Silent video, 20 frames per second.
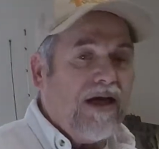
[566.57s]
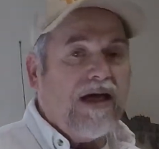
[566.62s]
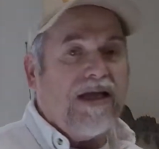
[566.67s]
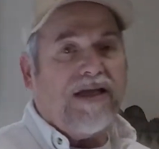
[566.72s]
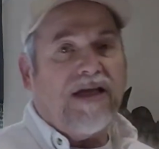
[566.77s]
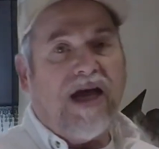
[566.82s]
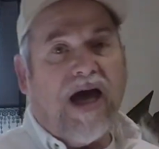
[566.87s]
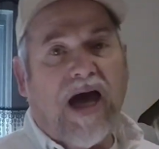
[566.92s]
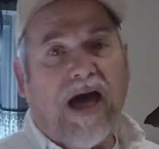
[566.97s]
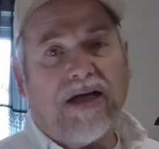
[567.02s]
It
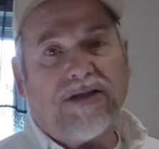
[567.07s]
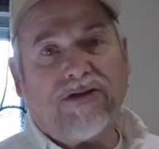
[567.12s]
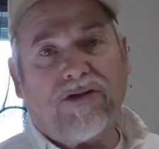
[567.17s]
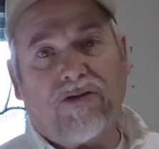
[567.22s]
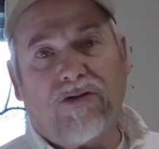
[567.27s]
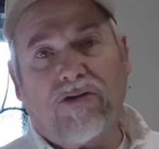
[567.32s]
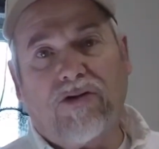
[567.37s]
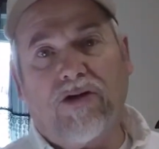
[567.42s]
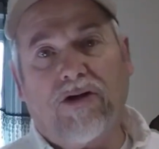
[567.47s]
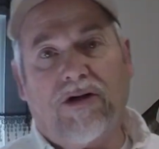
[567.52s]

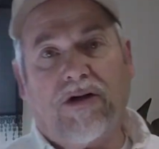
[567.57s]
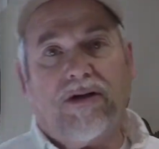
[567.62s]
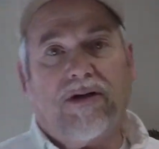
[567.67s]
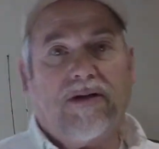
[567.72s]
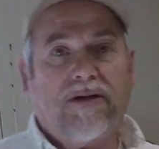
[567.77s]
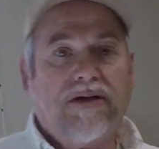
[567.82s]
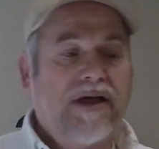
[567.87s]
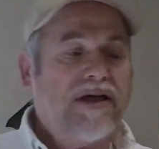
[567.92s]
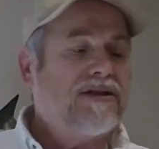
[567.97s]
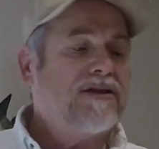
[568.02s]
casts
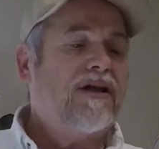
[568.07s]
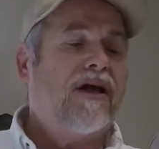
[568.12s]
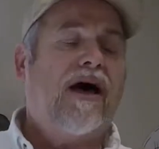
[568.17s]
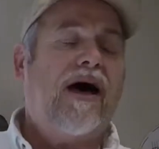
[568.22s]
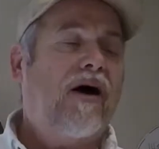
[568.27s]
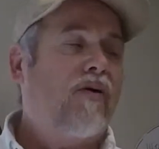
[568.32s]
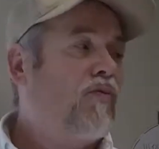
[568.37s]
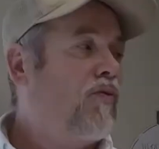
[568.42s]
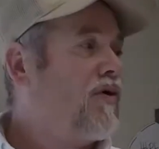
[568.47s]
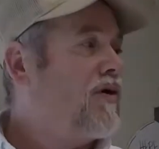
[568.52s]
good. This
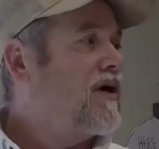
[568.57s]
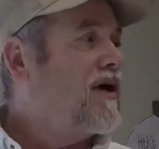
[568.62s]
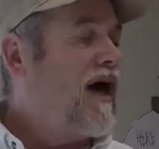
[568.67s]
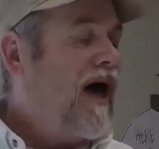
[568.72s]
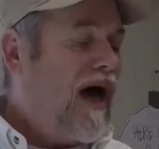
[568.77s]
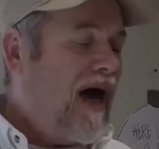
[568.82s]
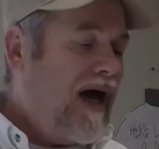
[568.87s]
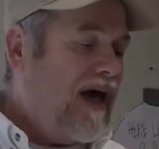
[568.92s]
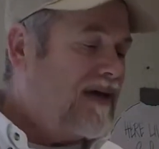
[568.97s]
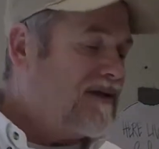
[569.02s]
line will
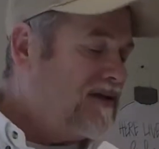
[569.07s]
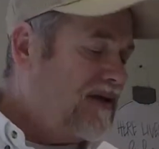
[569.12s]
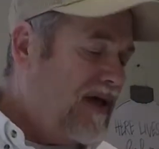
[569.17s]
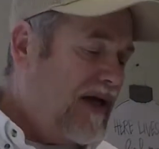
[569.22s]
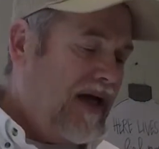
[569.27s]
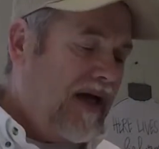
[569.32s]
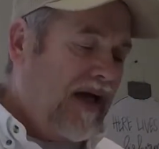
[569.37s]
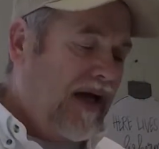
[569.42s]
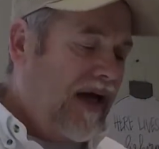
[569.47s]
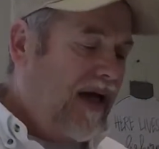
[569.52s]
cast.
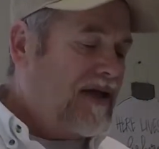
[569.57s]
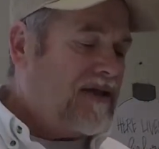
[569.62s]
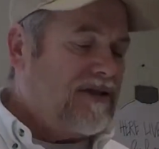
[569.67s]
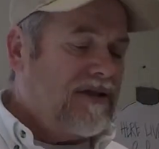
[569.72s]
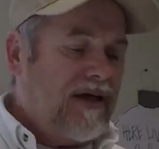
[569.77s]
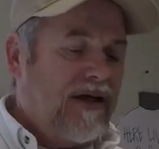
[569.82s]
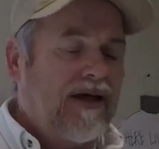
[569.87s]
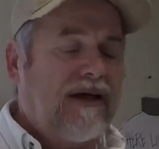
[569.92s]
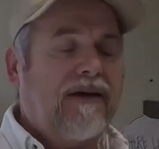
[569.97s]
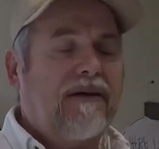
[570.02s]
It's
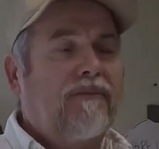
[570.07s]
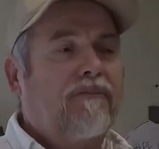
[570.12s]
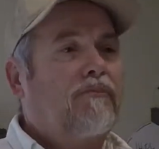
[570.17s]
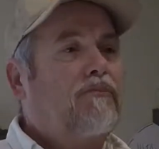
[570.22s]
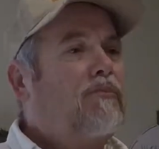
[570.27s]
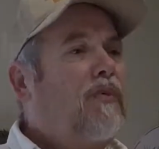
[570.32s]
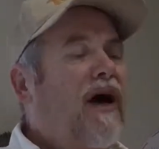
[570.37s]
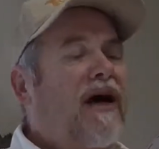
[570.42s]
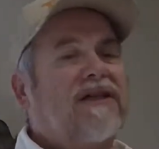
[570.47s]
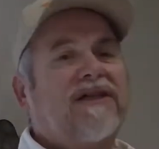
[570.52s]
the
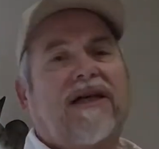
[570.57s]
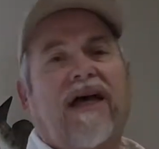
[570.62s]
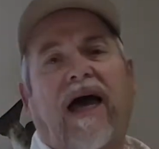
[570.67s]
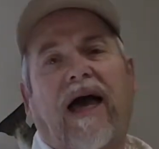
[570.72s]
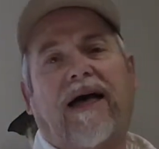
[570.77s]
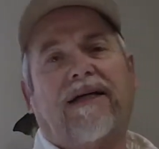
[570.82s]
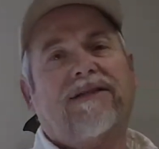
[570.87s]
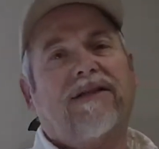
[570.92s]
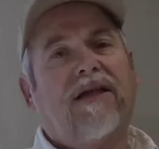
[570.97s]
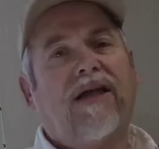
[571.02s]
best
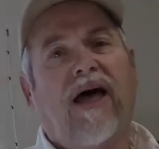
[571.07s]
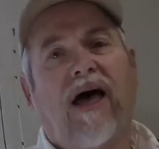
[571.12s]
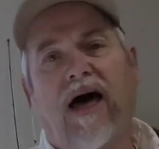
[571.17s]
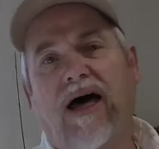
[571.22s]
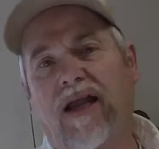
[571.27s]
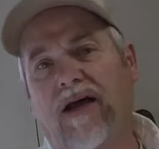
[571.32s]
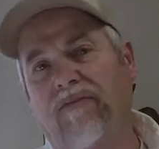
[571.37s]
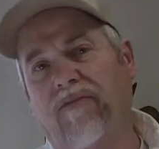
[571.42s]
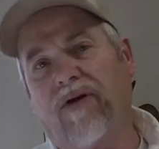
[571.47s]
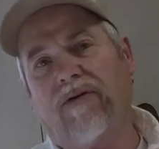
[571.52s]
casting
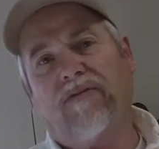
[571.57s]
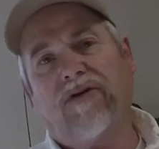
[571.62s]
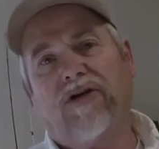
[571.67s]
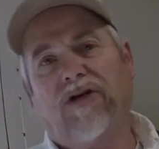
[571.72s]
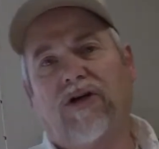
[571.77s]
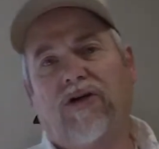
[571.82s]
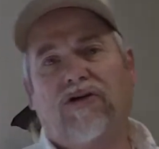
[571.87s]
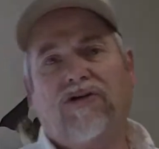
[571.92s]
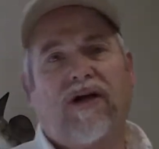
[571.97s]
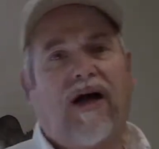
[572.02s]
line I've ever
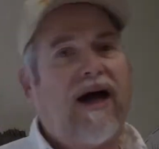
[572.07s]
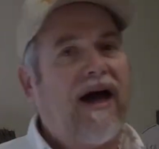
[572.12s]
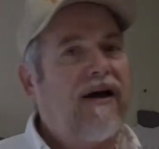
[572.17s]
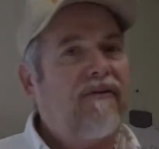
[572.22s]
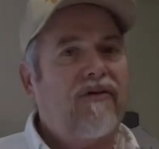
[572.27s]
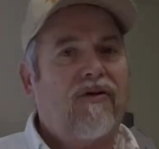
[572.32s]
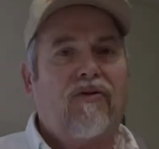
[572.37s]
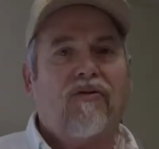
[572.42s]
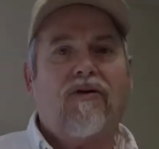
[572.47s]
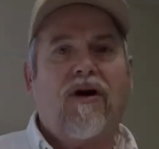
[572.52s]
used. I have
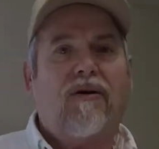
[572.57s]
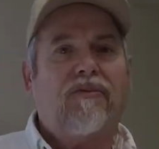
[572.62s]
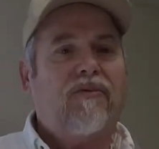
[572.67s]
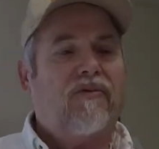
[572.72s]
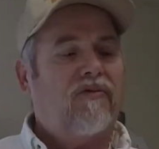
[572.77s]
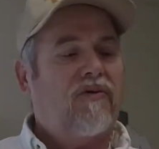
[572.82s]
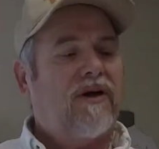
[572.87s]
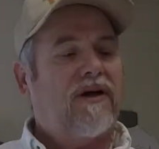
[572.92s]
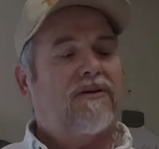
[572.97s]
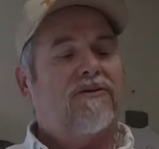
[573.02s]
it on a couple
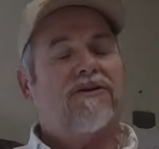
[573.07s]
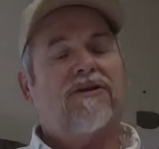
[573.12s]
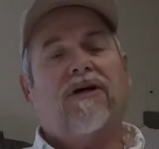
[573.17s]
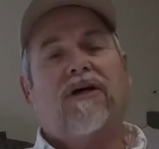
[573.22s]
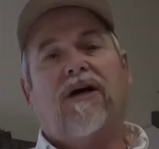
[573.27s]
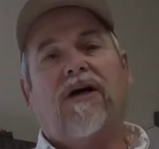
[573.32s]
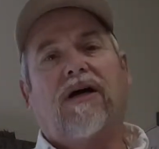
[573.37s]
of reels.